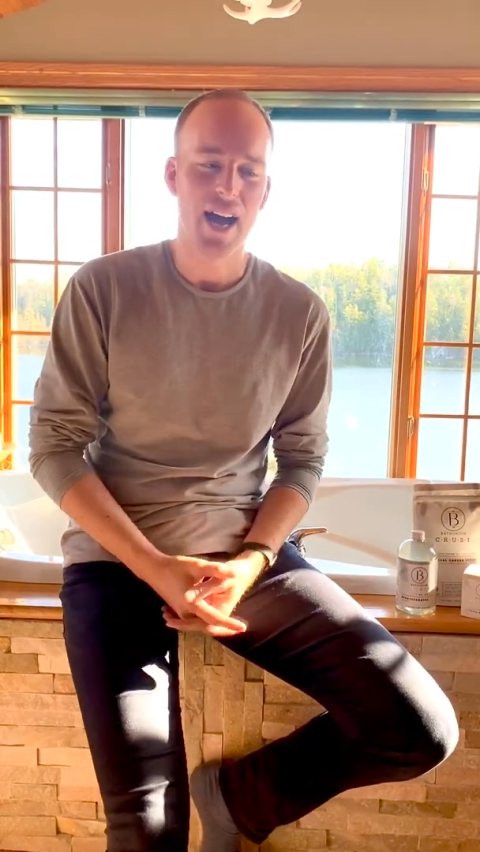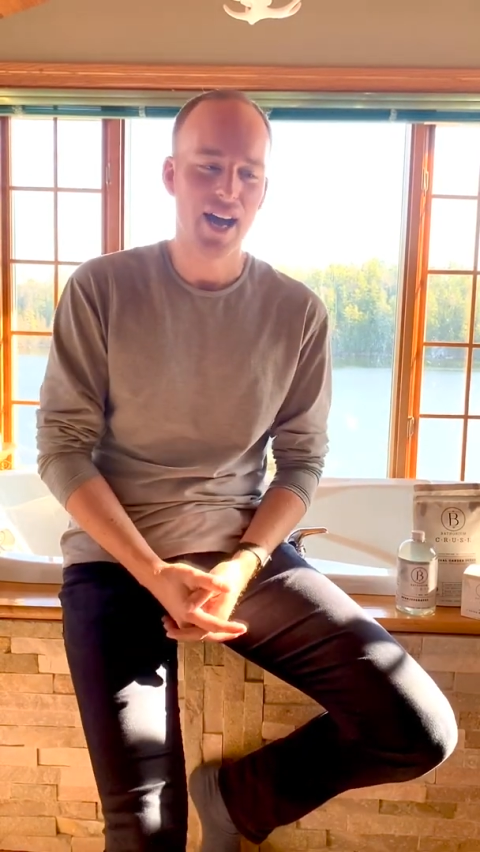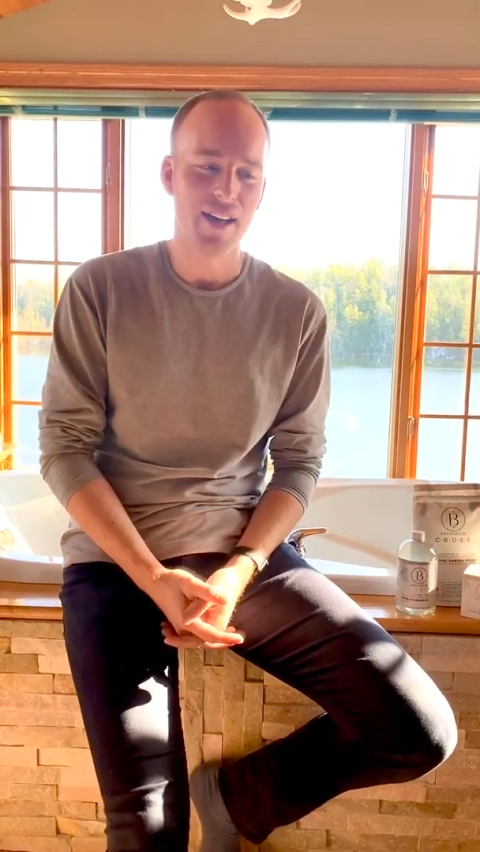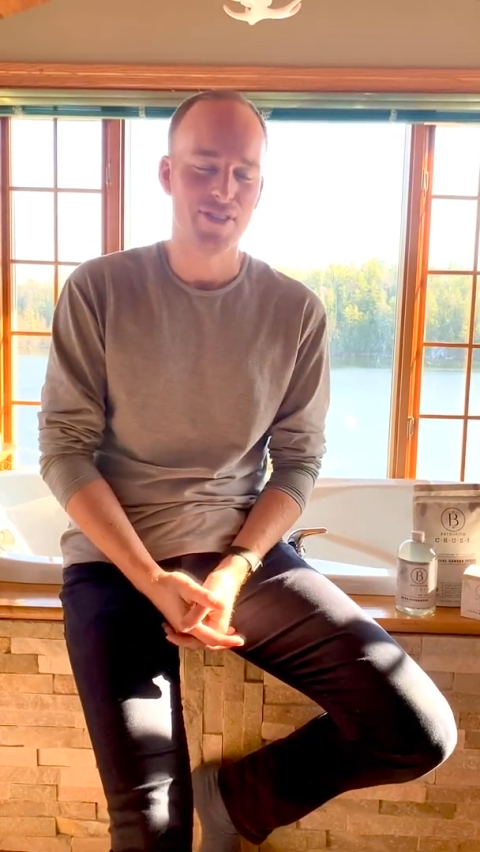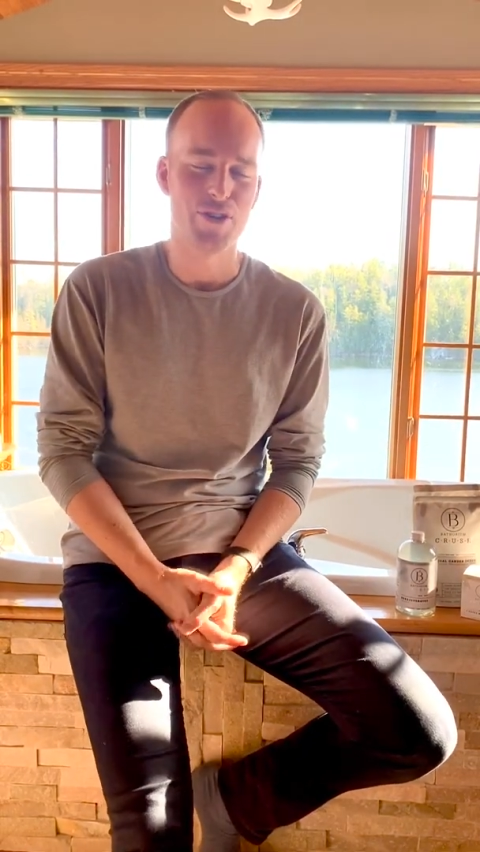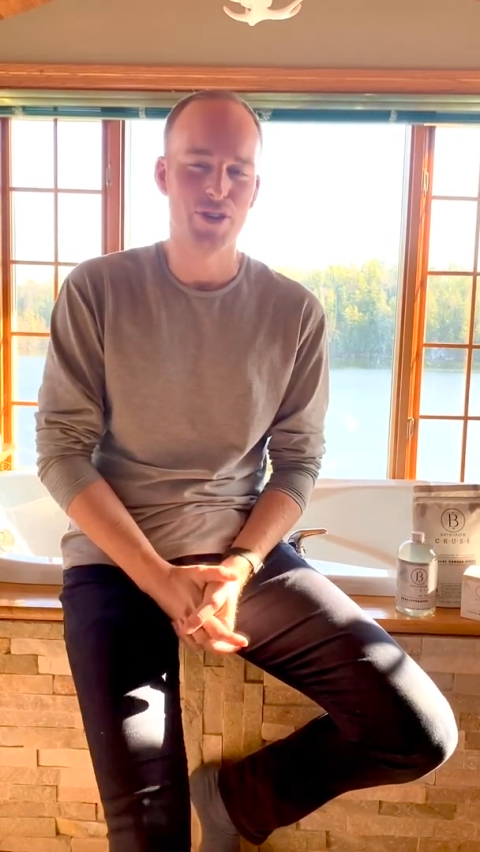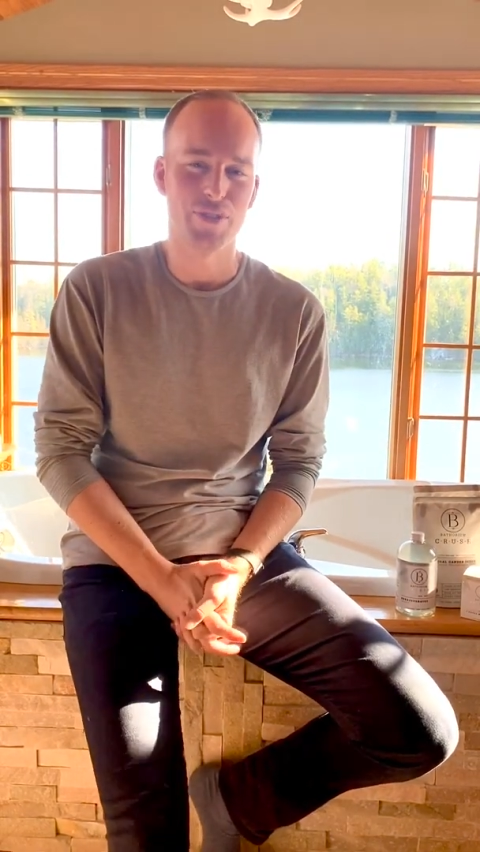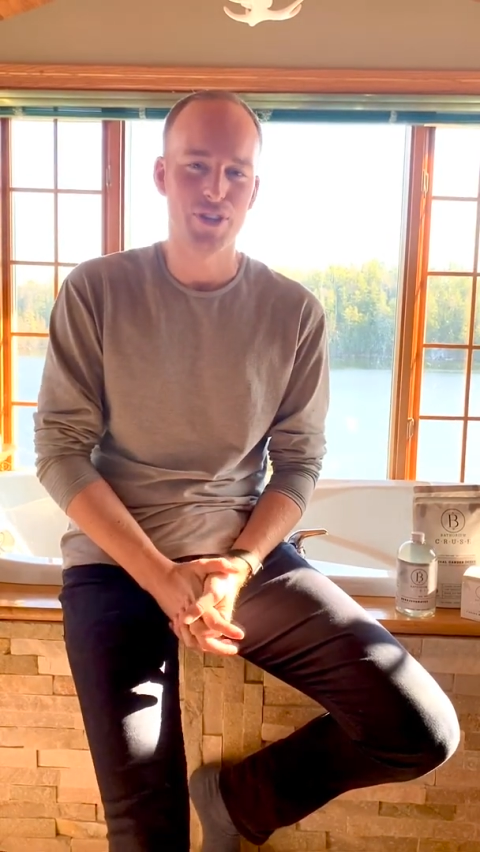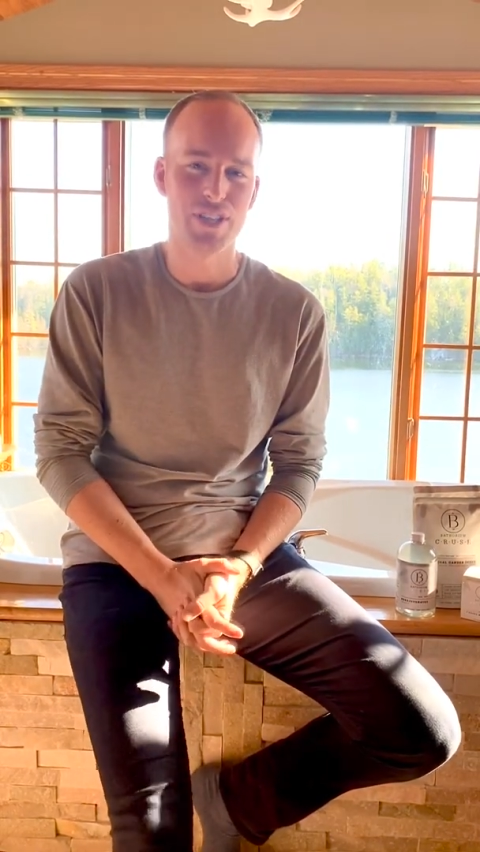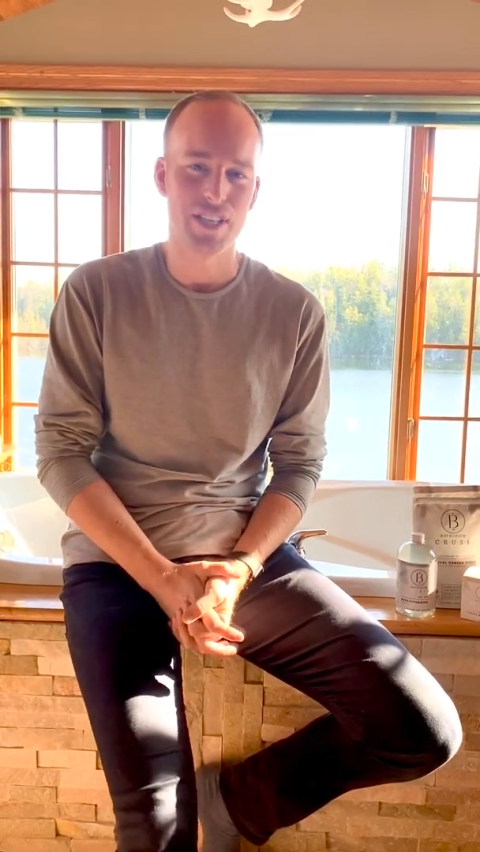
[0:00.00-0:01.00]
at the
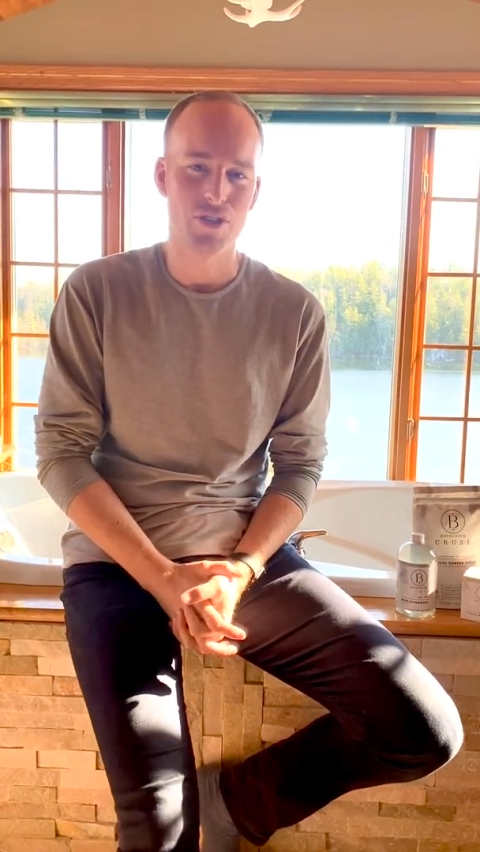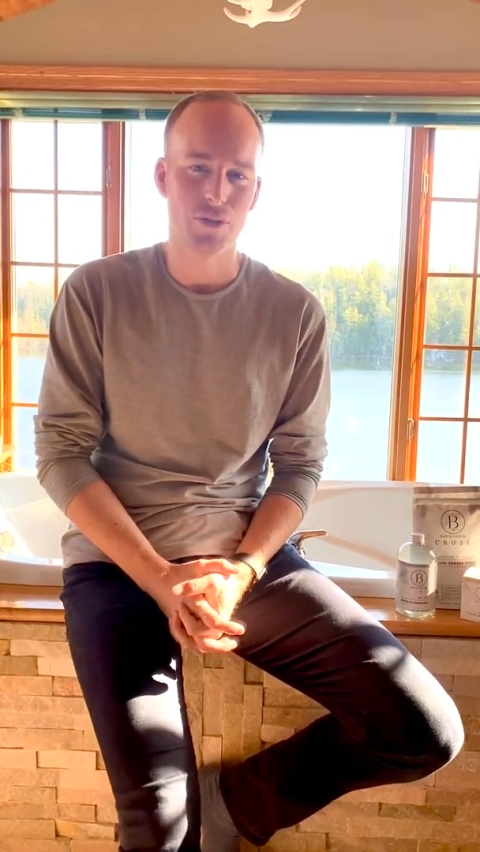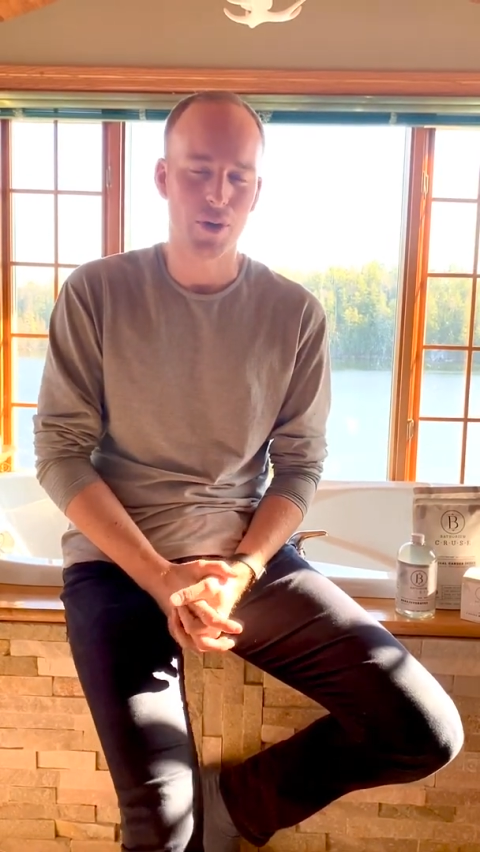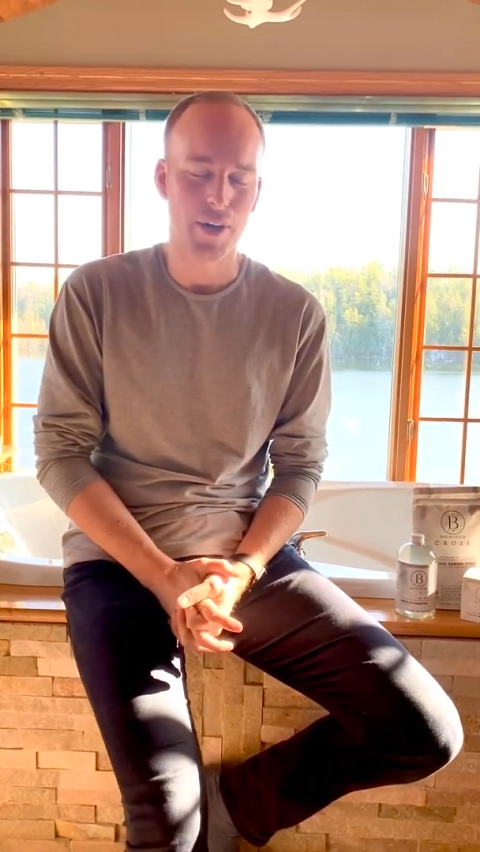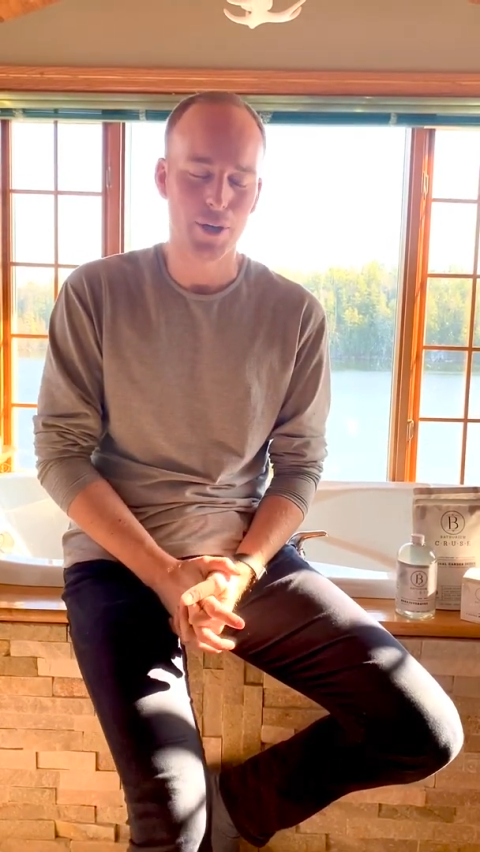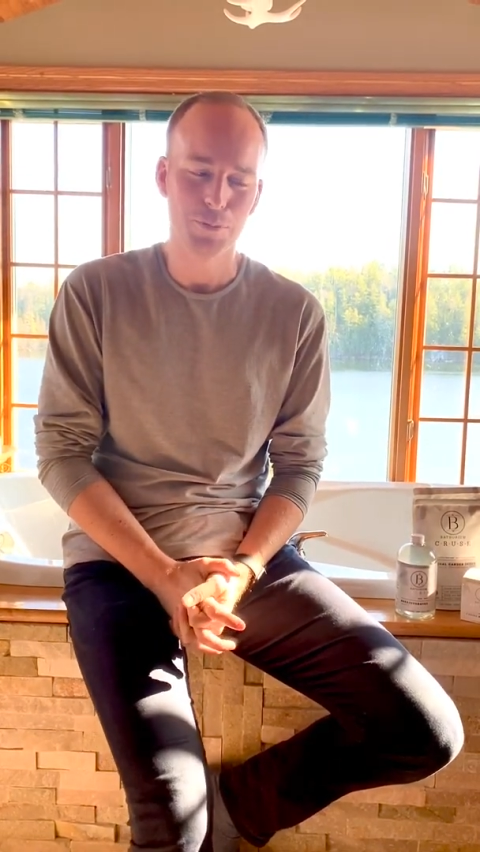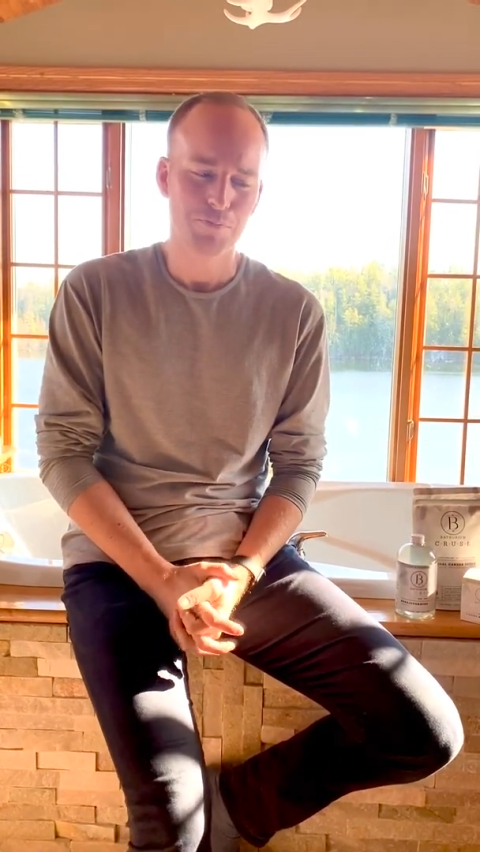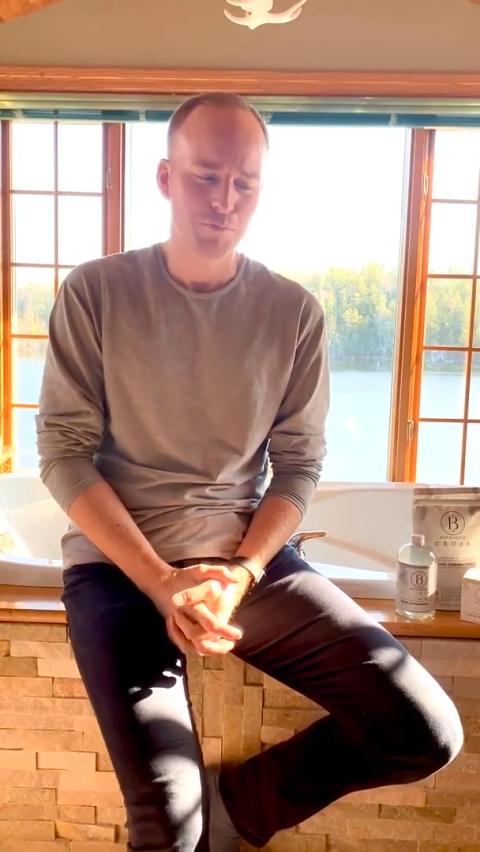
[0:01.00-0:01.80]
University in Toronto